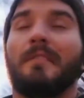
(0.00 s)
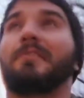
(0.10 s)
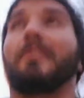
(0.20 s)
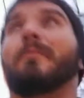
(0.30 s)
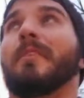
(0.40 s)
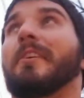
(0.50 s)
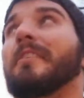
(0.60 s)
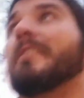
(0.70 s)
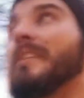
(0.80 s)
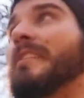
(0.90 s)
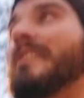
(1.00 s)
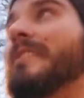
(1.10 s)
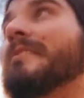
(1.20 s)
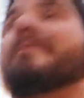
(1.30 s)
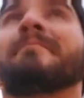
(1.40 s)
somewhere, and
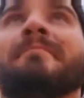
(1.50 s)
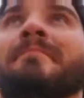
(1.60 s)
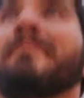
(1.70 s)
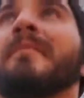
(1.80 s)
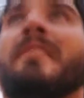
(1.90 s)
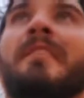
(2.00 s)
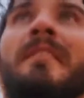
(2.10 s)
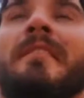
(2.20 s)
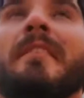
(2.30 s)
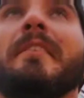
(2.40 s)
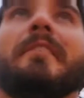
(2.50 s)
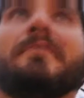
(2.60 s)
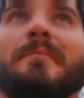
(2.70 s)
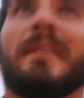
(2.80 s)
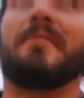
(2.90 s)
then, you know,
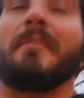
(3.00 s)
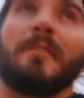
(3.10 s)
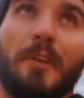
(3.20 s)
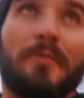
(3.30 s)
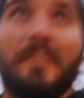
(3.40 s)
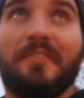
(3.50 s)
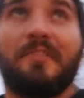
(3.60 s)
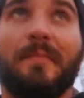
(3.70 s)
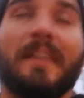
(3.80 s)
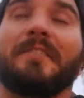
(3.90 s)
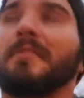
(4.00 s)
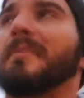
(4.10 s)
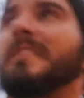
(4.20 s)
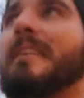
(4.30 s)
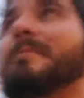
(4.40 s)
sometimes tell me low disk space. I
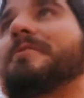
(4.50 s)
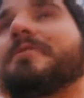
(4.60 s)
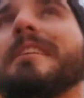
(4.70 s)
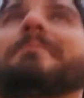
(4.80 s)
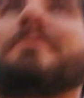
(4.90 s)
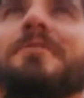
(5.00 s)
mean, I'm